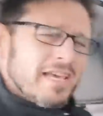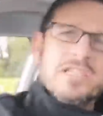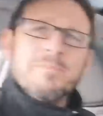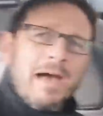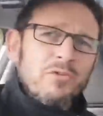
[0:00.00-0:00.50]

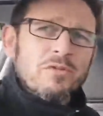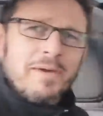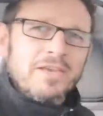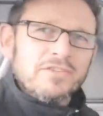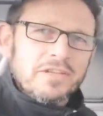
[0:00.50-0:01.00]
smells
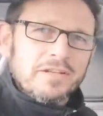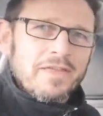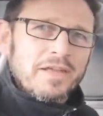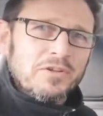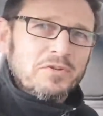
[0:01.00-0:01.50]
amazing. You know,
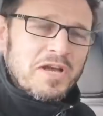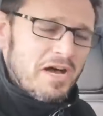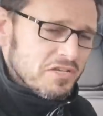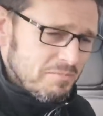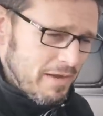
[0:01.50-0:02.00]
that new
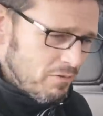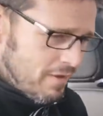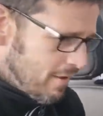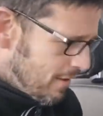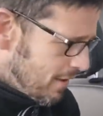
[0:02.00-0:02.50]
car smell.
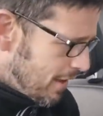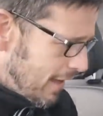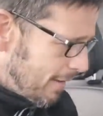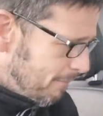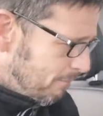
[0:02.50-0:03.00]

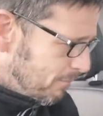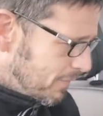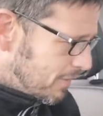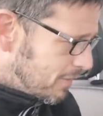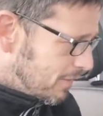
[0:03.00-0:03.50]
And
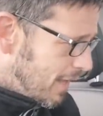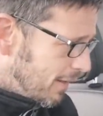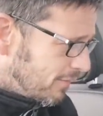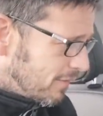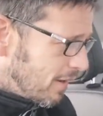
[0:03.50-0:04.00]

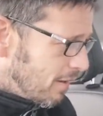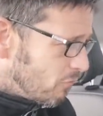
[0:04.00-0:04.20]
I'm